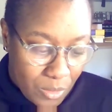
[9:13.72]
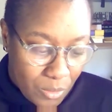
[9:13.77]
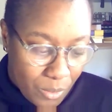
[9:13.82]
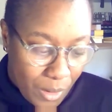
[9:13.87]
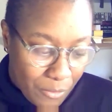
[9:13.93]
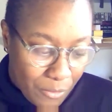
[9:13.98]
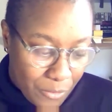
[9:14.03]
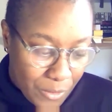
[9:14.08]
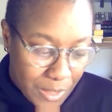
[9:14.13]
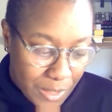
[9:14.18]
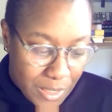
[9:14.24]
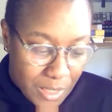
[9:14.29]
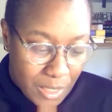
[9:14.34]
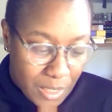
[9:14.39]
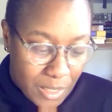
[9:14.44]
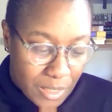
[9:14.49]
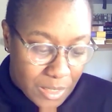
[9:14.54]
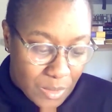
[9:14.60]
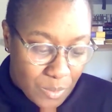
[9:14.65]

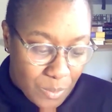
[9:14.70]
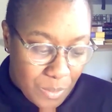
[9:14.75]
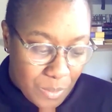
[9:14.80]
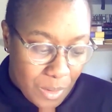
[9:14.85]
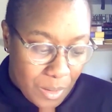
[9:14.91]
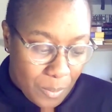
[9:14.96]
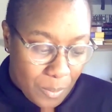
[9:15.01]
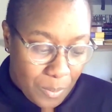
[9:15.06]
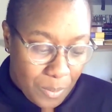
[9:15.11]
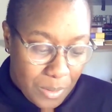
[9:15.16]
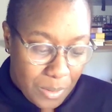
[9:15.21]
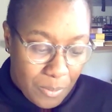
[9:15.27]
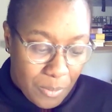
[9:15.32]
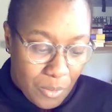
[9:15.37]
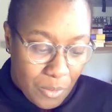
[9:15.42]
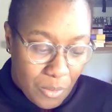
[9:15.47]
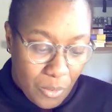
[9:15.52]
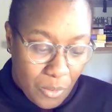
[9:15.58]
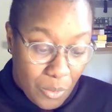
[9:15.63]
references of
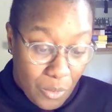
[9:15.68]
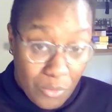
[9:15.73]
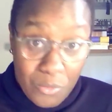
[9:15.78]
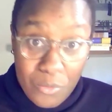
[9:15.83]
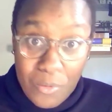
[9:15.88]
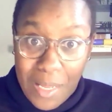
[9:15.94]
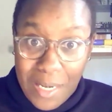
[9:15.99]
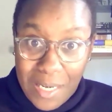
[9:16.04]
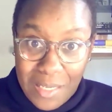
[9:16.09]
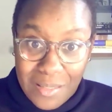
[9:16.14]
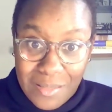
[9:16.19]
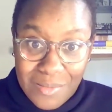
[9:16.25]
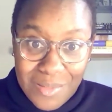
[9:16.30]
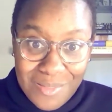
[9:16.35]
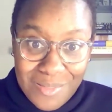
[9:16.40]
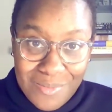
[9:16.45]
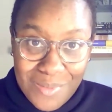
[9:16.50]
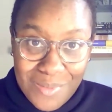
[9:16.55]
people who've read it,